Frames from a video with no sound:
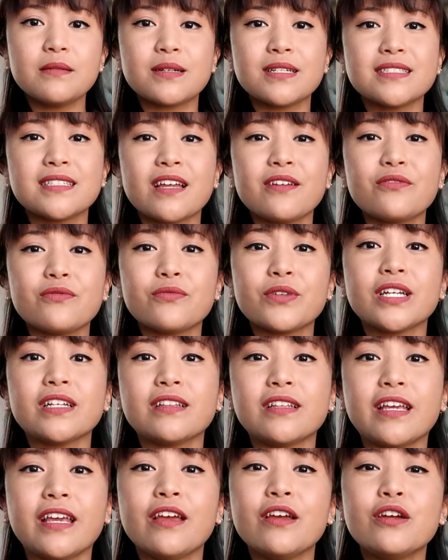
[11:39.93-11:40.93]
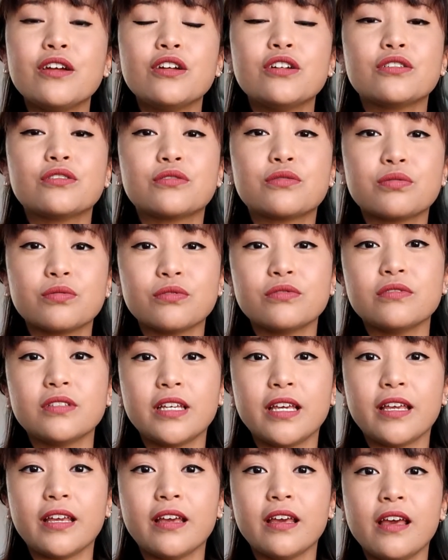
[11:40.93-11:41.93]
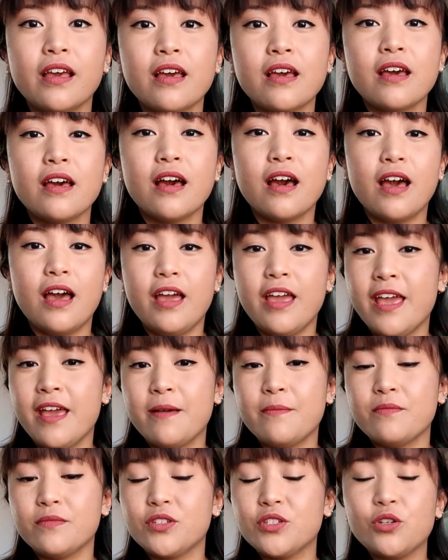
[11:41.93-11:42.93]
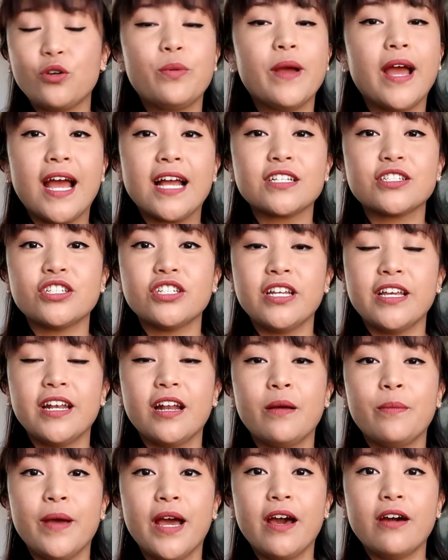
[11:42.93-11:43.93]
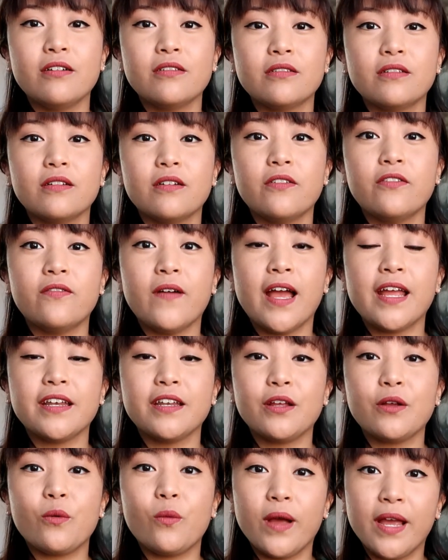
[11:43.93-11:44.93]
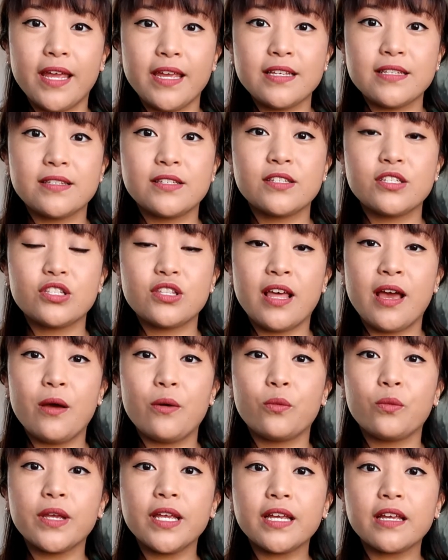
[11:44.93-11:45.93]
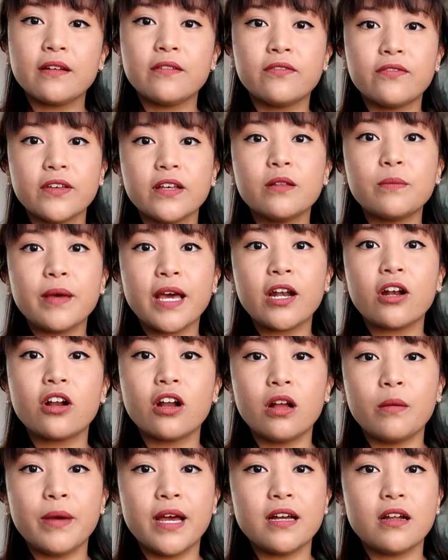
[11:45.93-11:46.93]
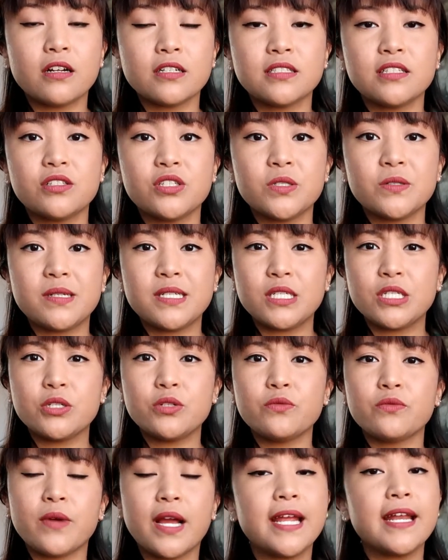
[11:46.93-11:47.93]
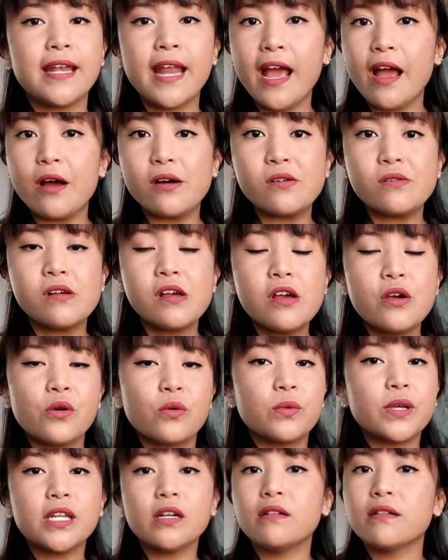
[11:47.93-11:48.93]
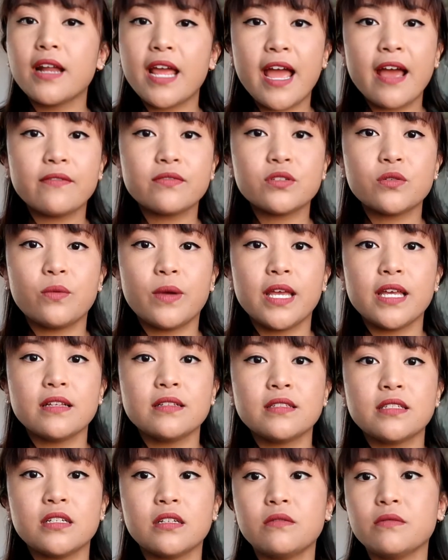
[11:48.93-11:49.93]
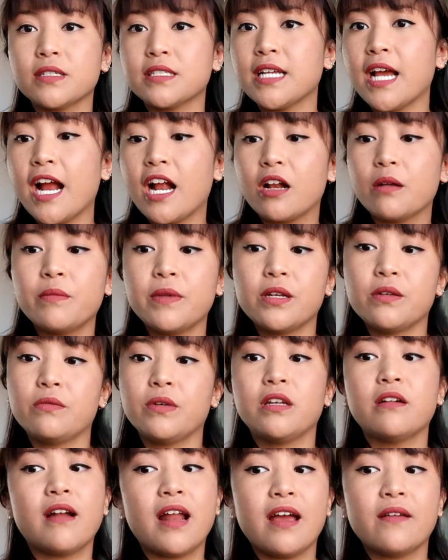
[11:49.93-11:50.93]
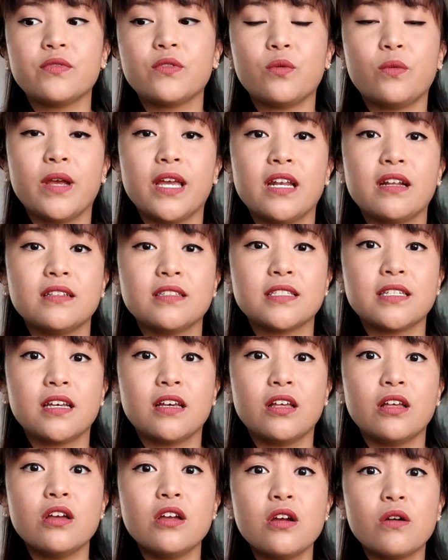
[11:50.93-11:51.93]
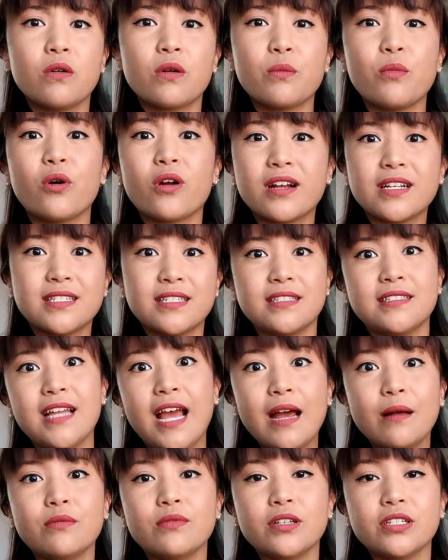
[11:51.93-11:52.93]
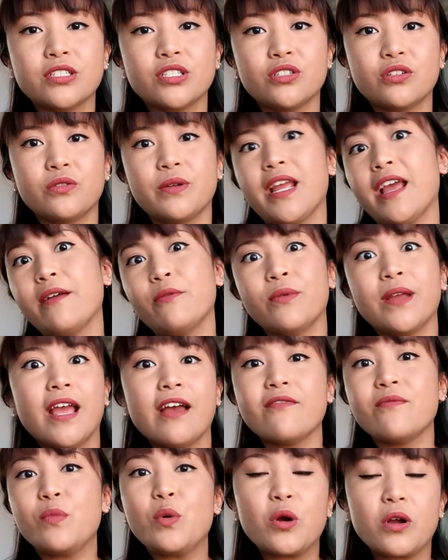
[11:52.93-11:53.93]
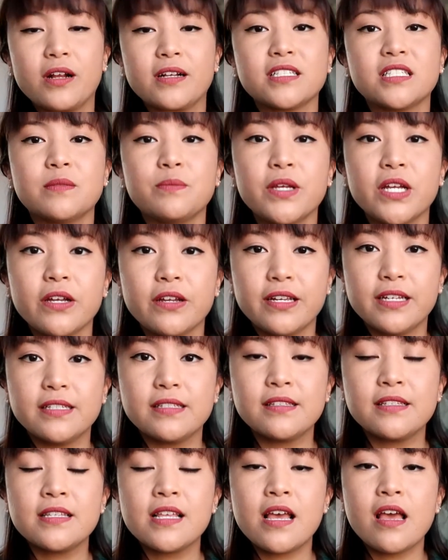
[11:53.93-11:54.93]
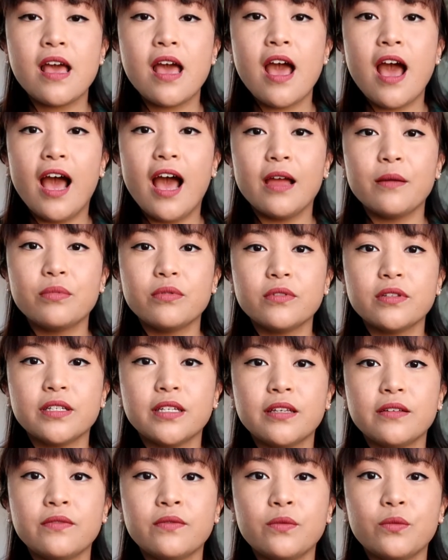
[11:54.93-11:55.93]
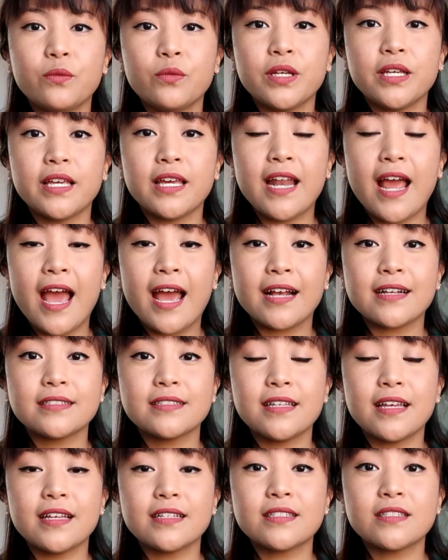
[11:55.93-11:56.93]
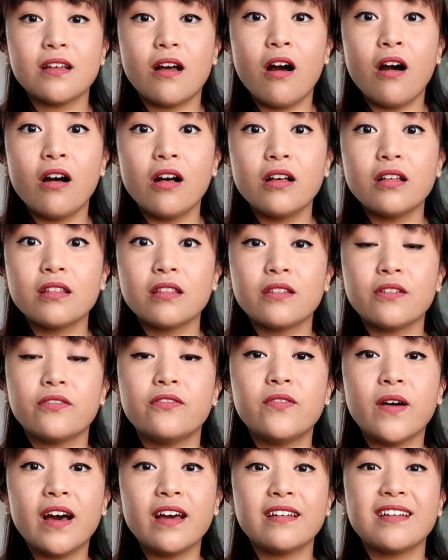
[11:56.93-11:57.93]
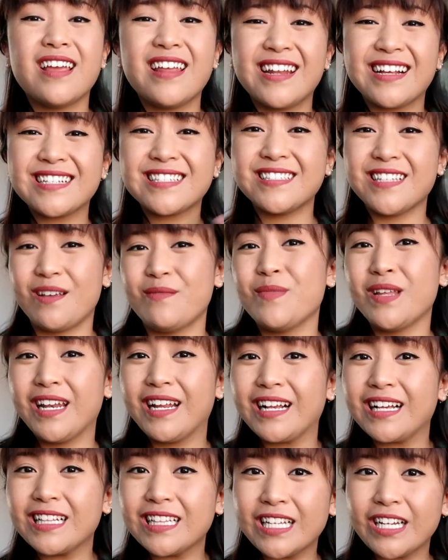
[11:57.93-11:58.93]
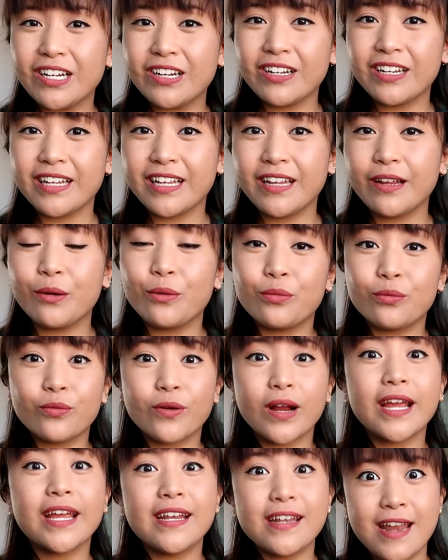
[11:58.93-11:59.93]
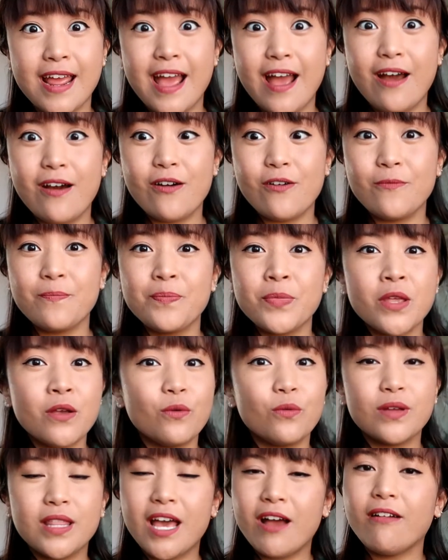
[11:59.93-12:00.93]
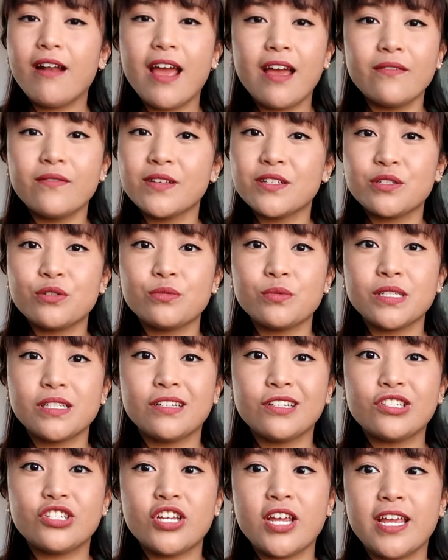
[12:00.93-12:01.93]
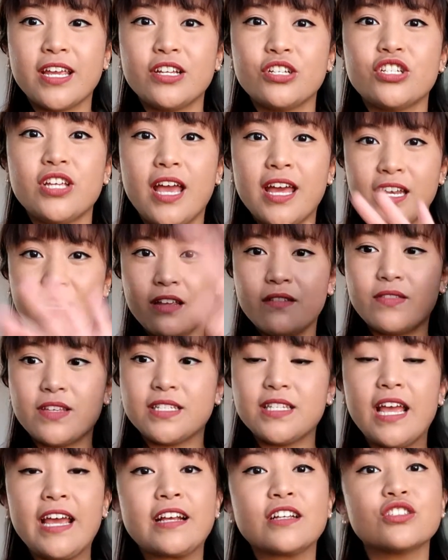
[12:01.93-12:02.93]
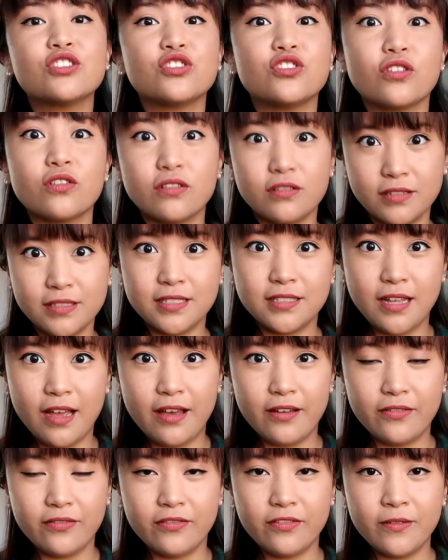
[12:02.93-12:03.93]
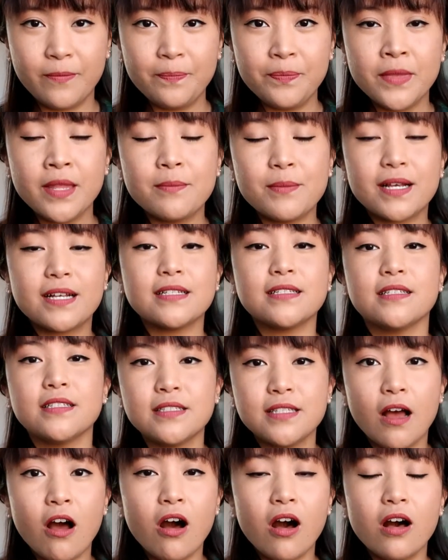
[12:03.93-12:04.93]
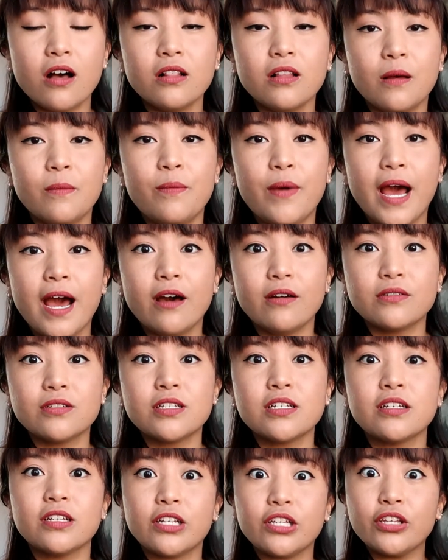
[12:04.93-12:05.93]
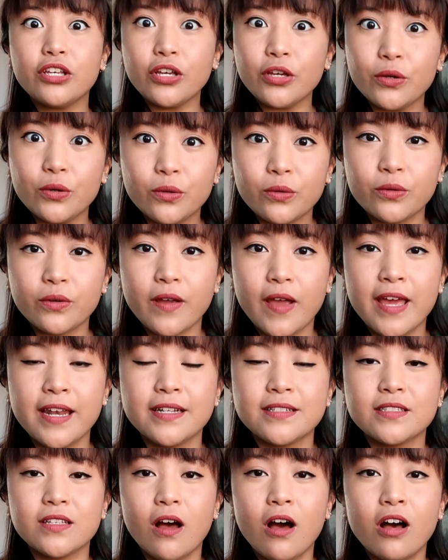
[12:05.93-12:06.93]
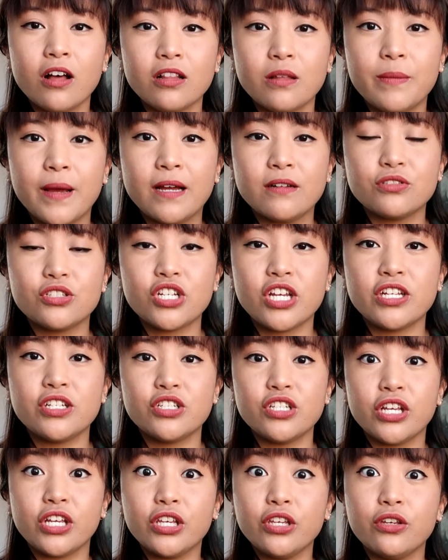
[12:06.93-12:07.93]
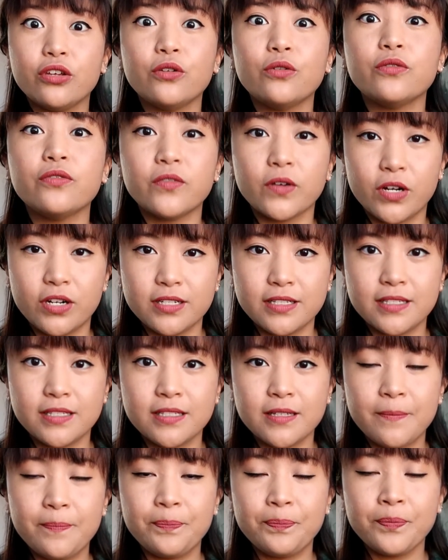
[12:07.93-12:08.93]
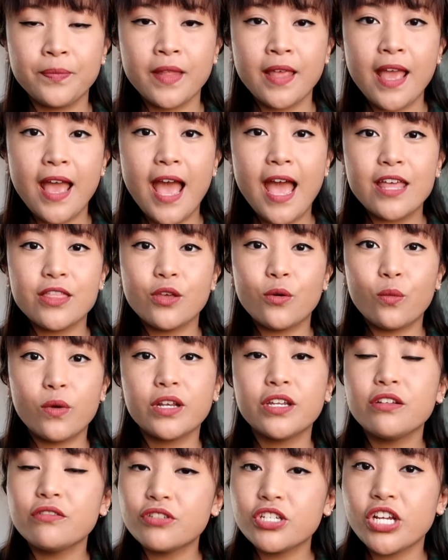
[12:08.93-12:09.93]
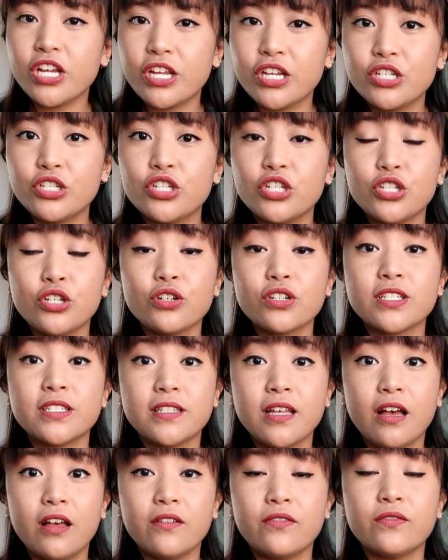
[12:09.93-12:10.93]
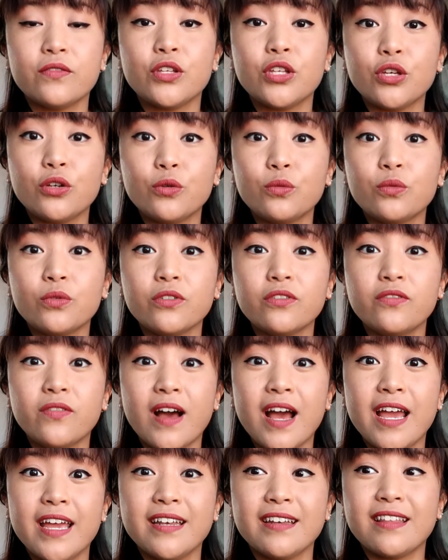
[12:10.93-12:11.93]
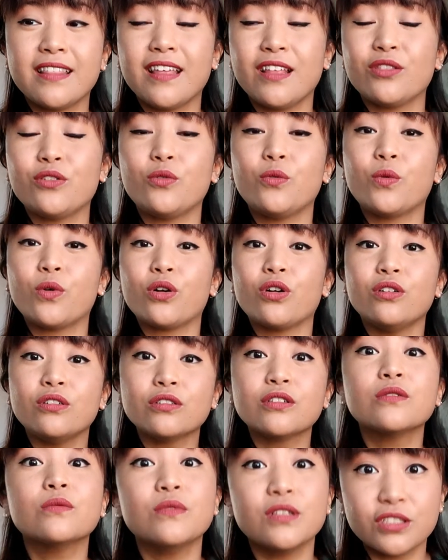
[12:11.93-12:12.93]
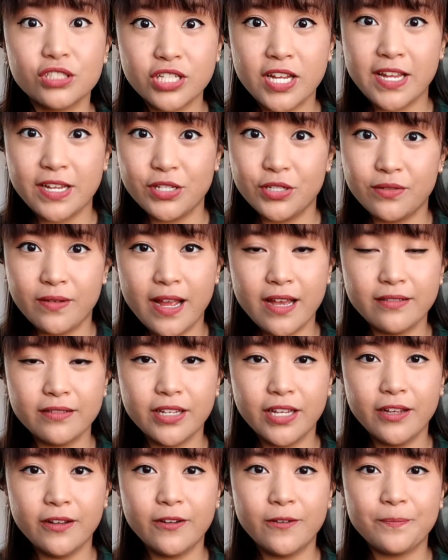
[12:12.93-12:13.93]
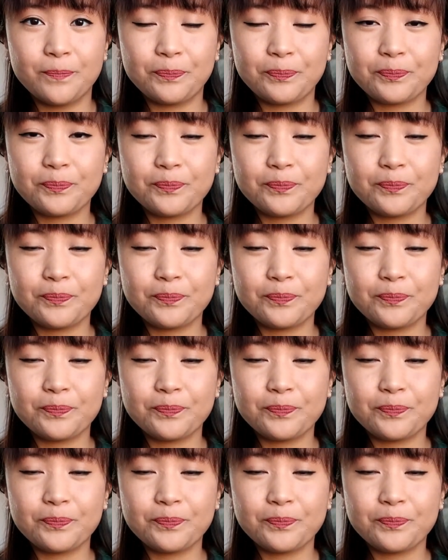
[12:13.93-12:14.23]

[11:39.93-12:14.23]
Because I really, truly am so passionate about finding ways that we can feel better about our situation right now. We don't have to wait until retirement. We don't have to wait until we're more established or we have more experience. I believe we can access all the fun and excitement and clarity right now without having to really change any of this external stuff, because it's all about you, and it's all about changing you first. And then when you change yourself, you will find that the world will change around you.